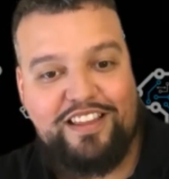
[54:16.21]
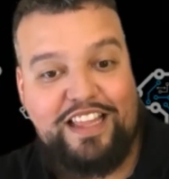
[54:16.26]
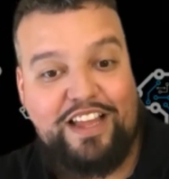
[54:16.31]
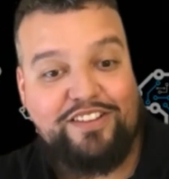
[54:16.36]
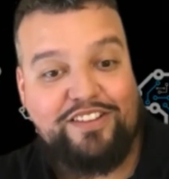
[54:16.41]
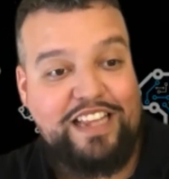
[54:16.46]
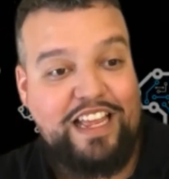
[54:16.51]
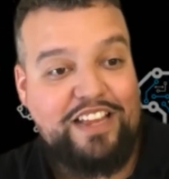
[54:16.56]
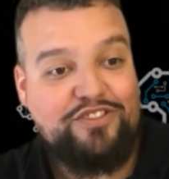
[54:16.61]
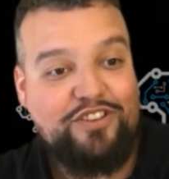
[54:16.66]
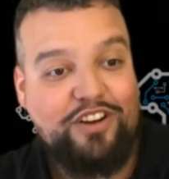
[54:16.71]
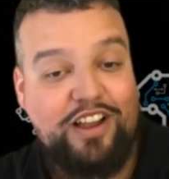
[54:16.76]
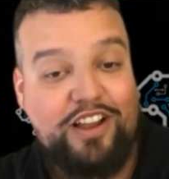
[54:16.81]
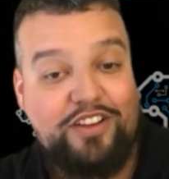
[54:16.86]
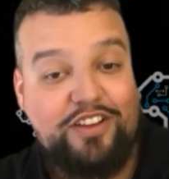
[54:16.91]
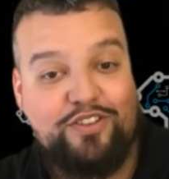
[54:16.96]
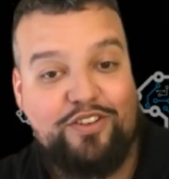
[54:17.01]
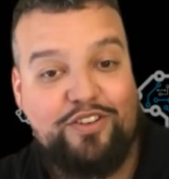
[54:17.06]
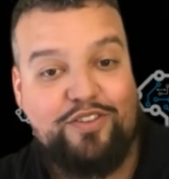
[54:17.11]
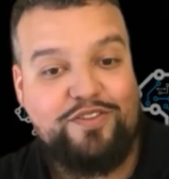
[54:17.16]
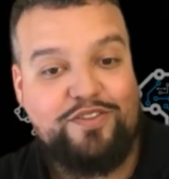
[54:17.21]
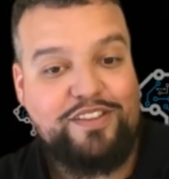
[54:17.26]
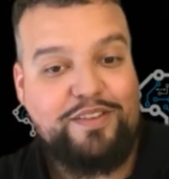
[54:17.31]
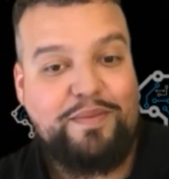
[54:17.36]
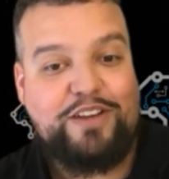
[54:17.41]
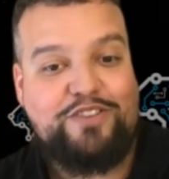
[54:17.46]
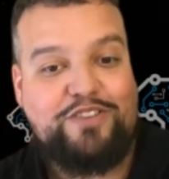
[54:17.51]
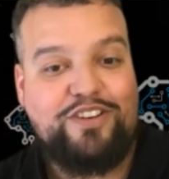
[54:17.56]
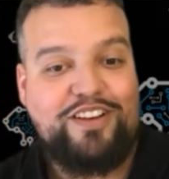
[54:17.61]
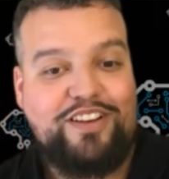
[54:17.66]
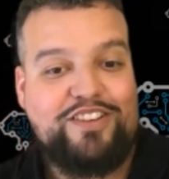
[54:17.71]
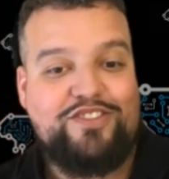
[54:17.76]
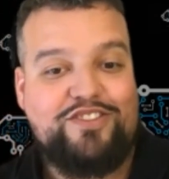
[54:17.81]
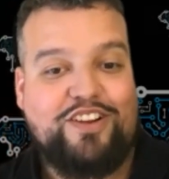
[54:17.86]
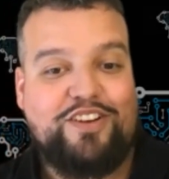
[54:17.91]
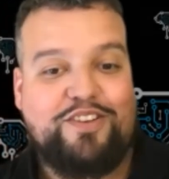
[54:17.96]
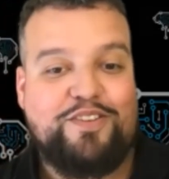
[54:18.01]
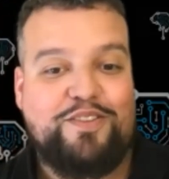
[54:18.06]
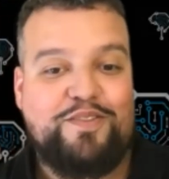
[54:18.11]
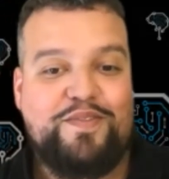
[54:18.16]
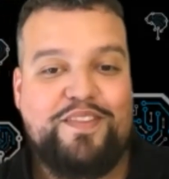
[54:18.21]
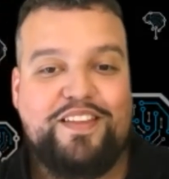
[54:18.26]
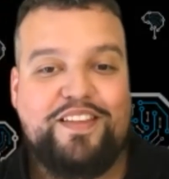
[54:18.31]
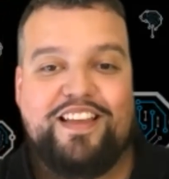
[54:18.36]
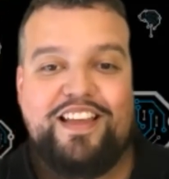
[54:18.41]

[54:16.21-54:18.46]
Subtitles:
and that was the last truck I drove, semi-truck in general.